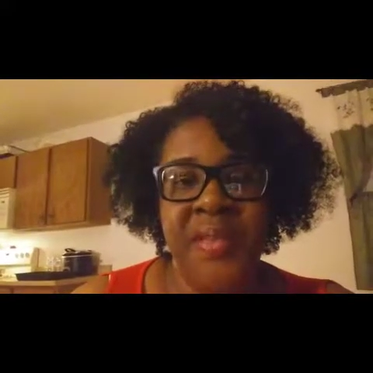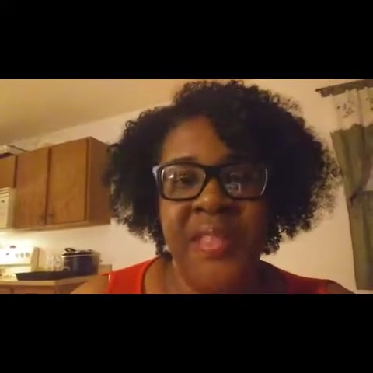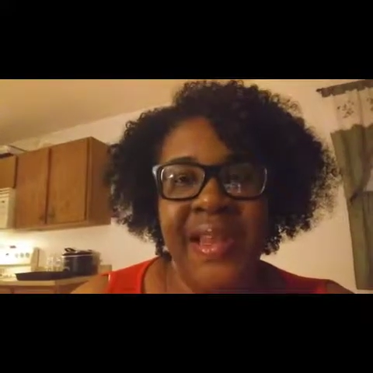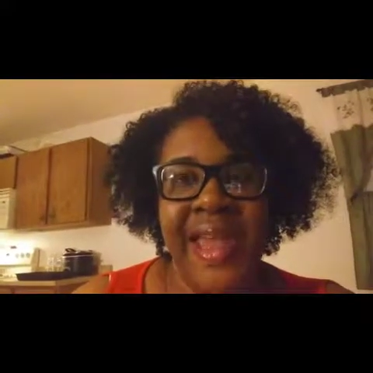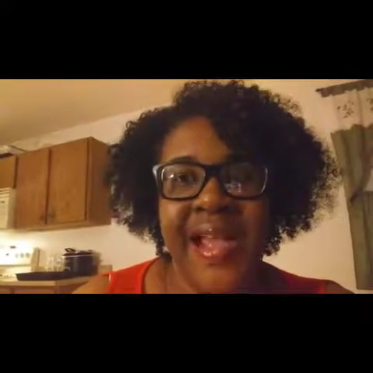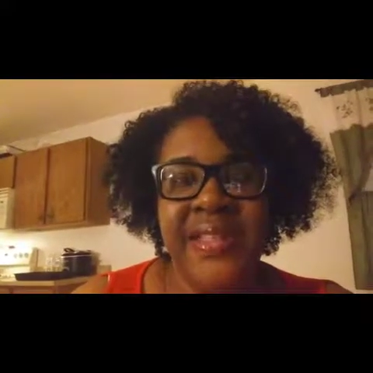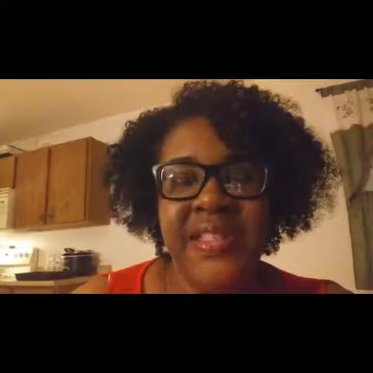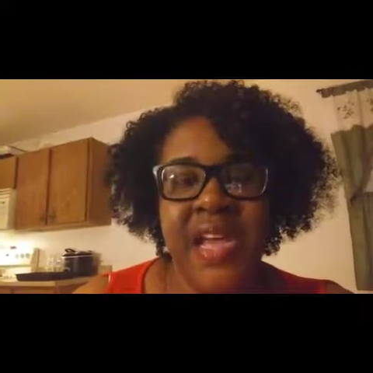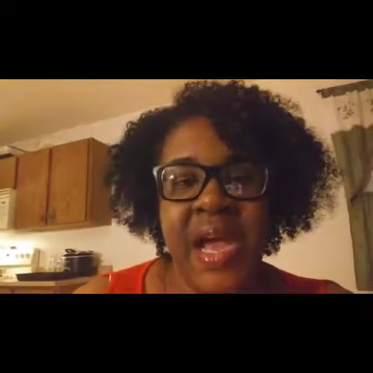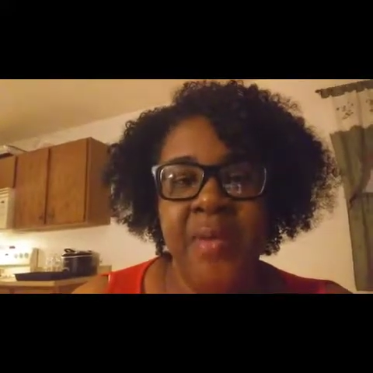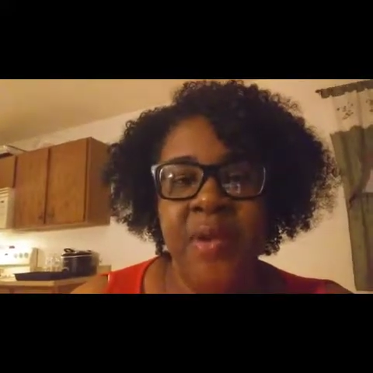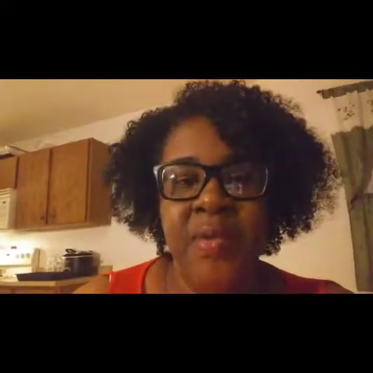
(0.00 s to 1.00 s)
but the last
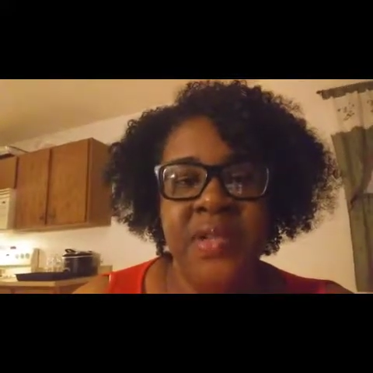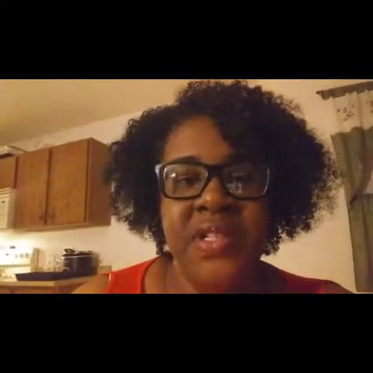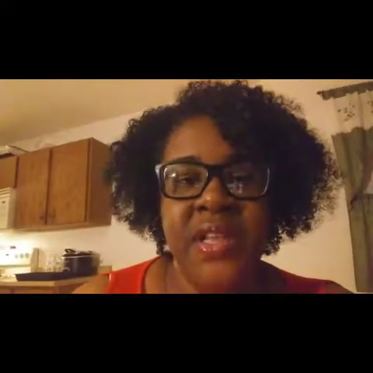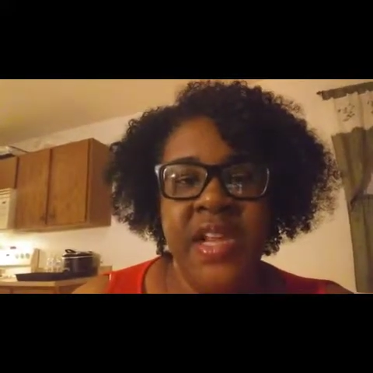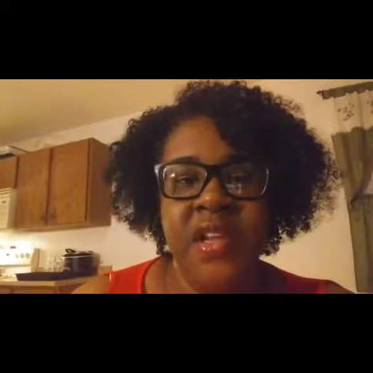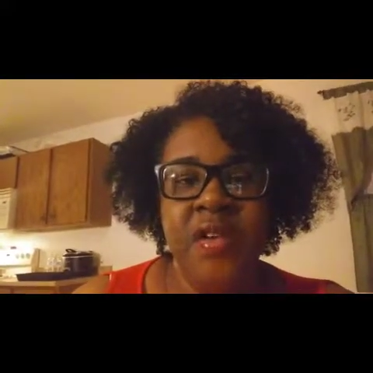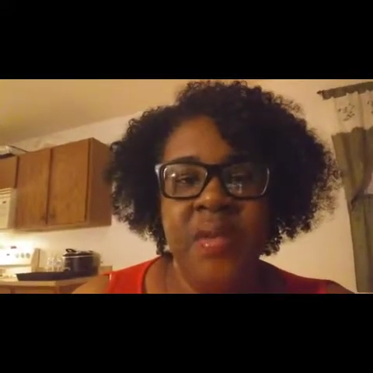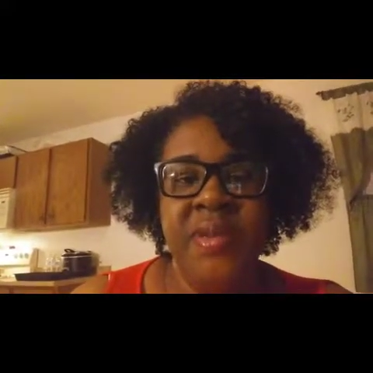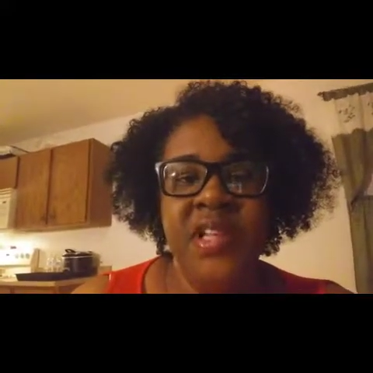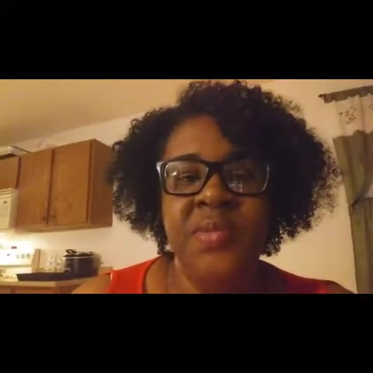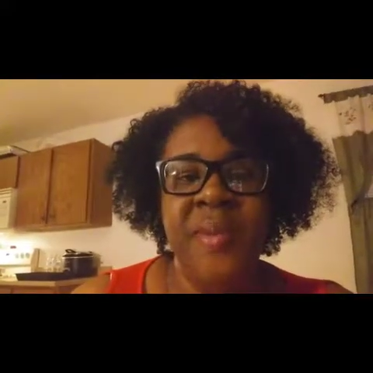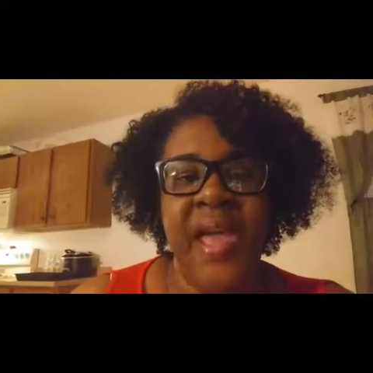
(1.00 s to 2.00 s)
time we went to Daytona
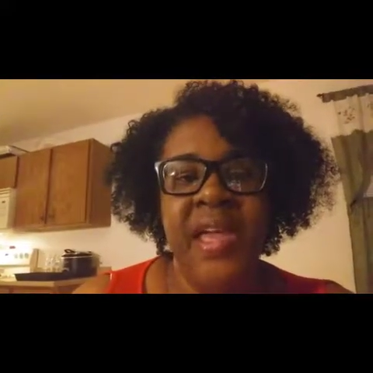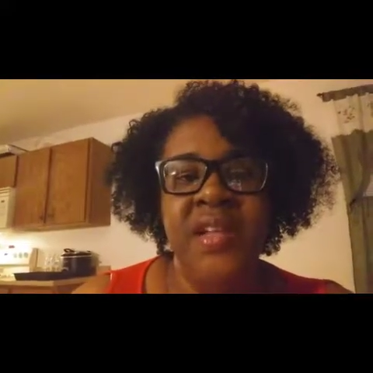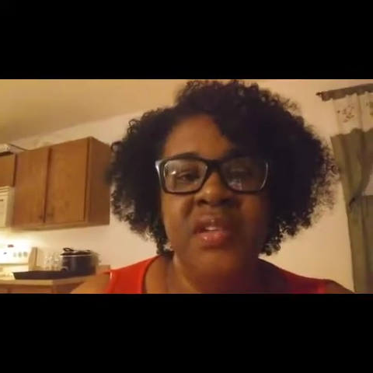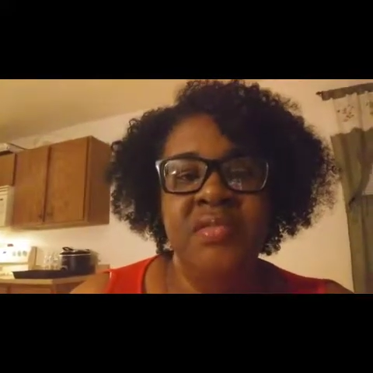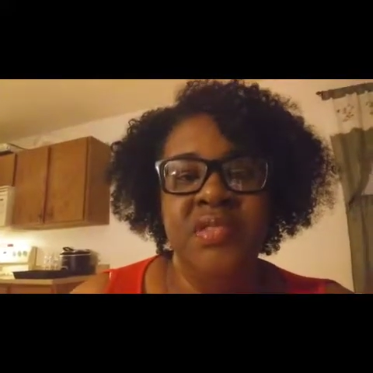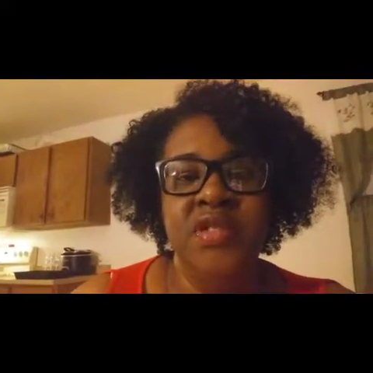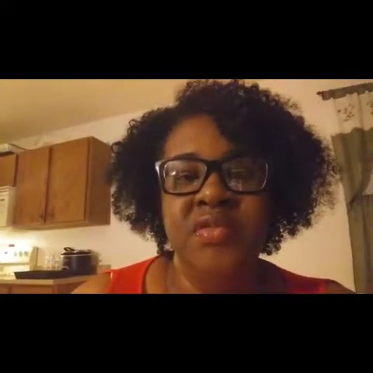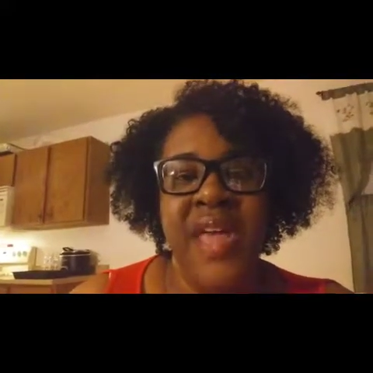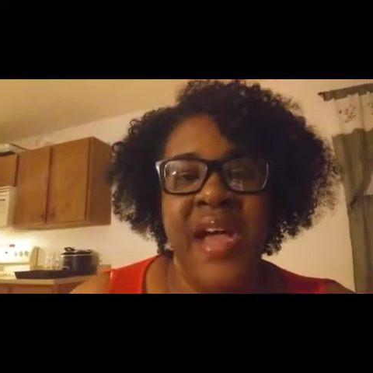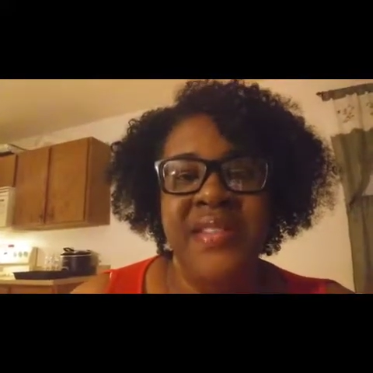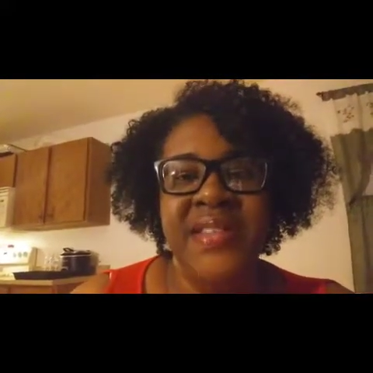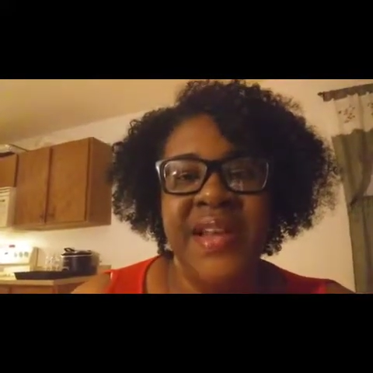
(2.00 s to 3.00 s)
Beach back in
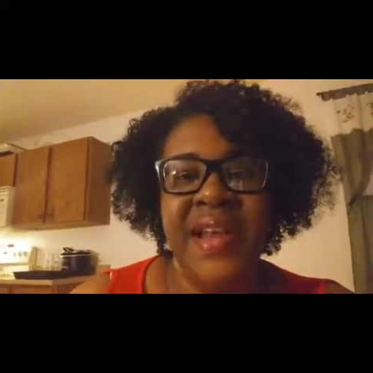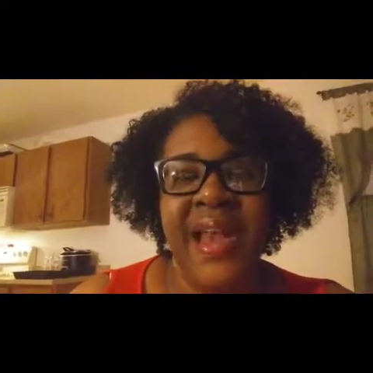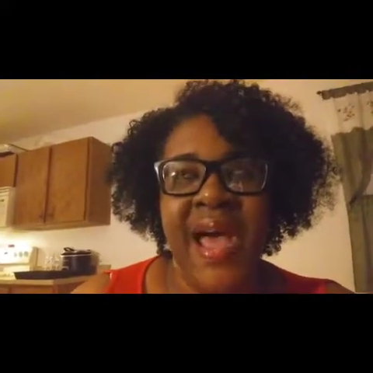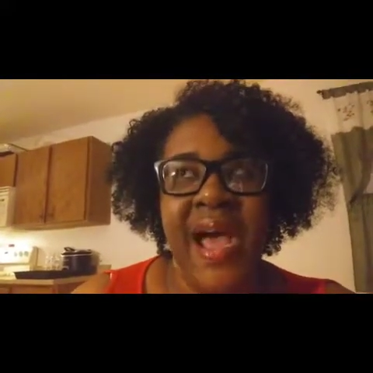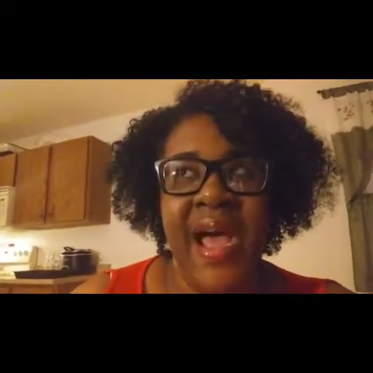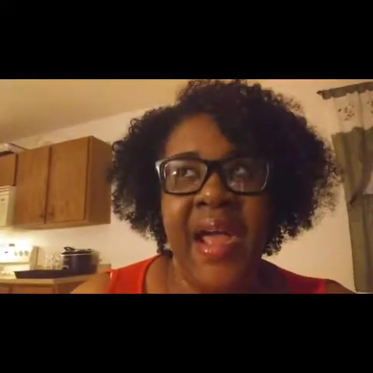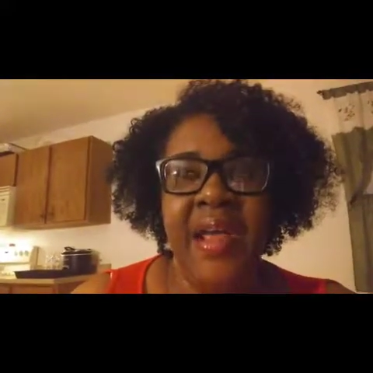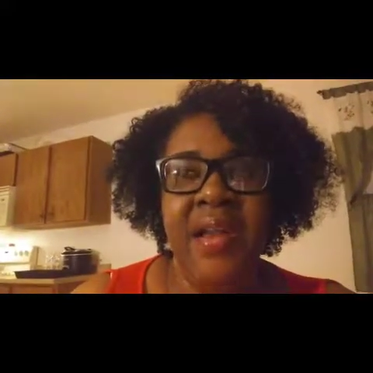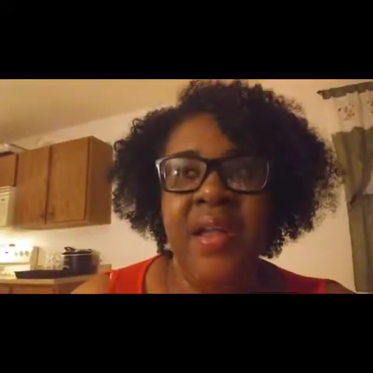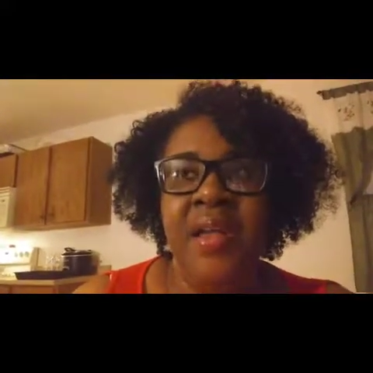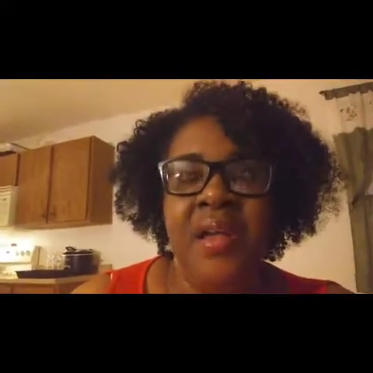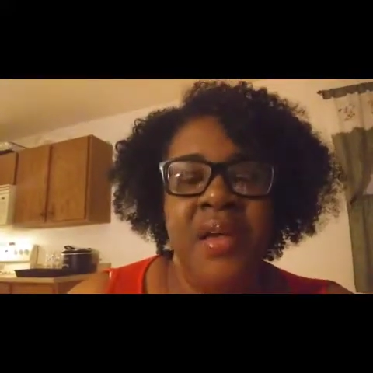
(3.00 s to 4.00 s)

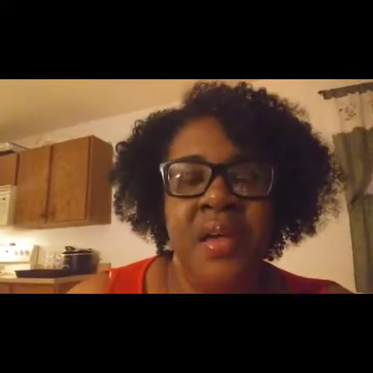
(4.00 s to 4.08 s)
2009,